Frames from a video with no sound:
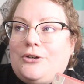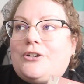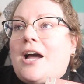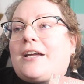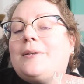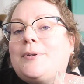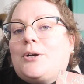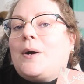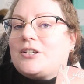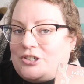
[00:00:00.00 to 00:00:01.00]
not going to be
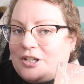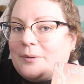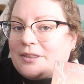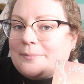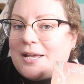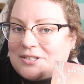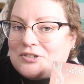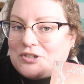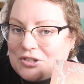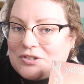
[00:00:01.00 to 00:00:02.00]
questioning what the
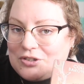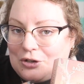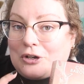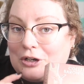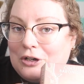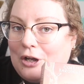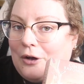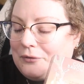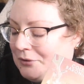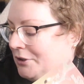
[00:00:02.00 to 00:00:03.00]
message is. You're going to
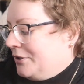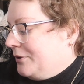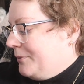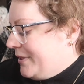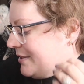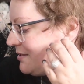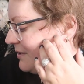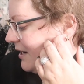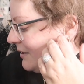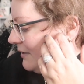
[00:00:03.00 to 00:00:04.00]
know with this
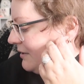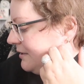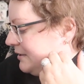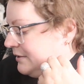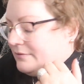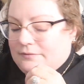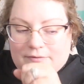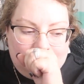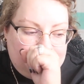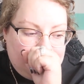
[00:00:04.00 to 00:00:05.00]
deck.
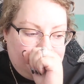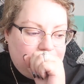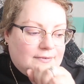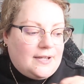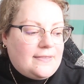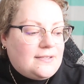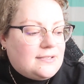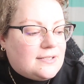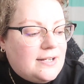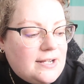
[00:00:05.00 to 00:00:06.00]
And then
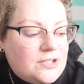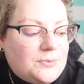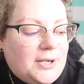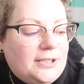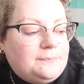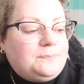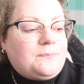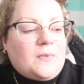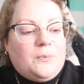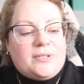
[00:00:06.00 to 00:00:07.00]
this next one
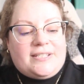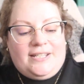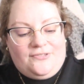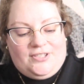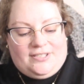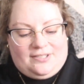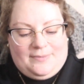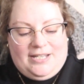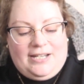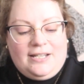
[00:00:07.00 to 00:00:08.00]
was gifted to
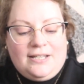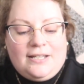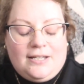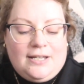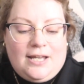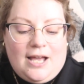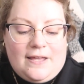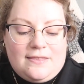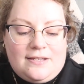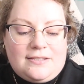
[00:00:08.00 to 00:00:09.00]
me,
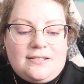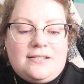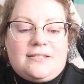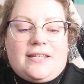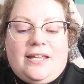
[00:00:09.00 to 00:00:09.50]
and this is